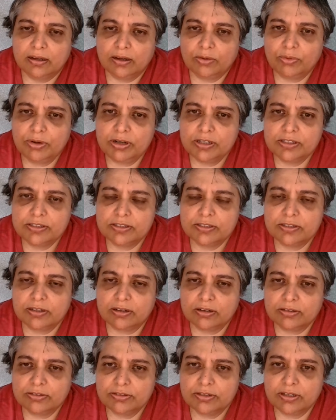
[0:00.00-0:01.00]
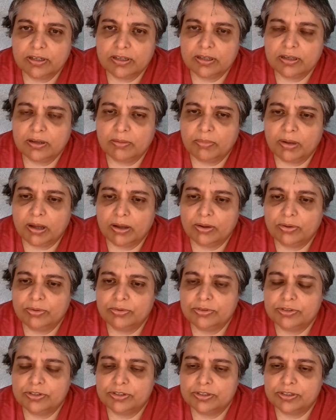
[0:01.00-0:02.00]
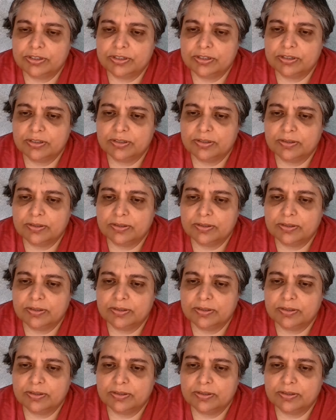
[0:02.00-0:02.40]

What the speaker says: I want to talk today about